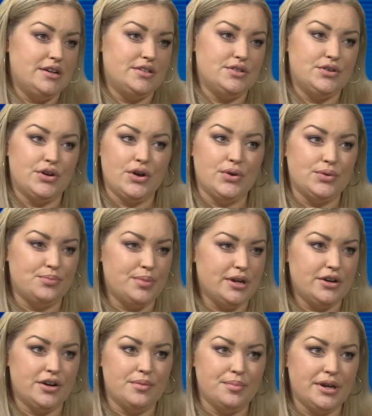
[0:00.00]
It's grown
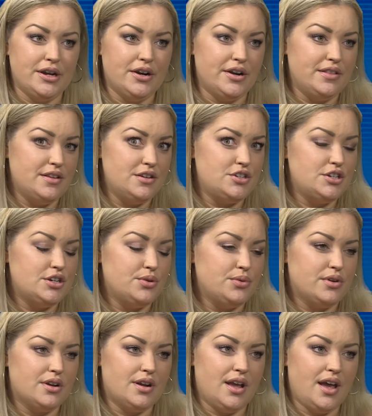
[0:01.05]
bigger and bigger. And this year
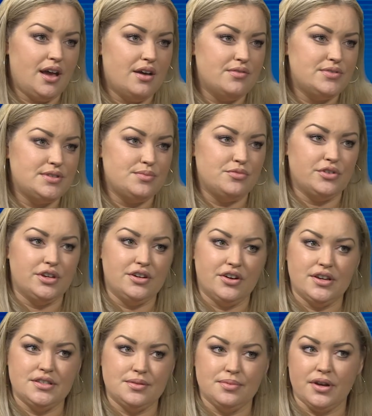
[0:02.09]
we're going to have some really
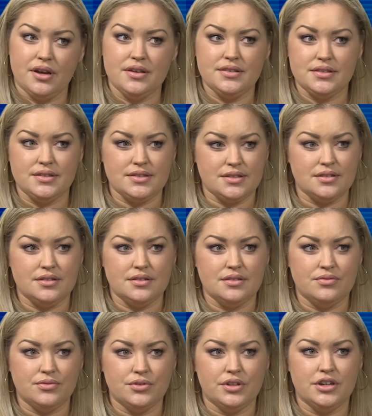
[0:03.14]
great surprises and
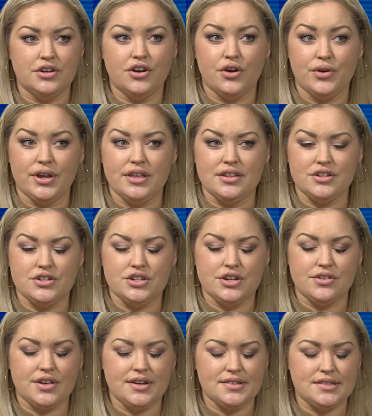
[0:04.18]
really growing it this
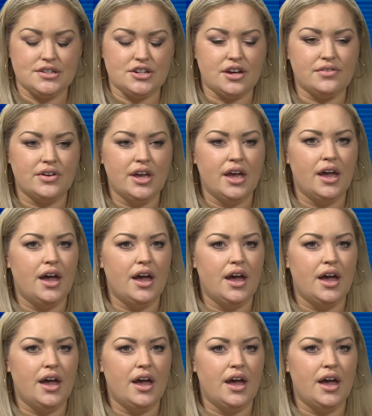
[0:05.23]
year, thanks to Jeff.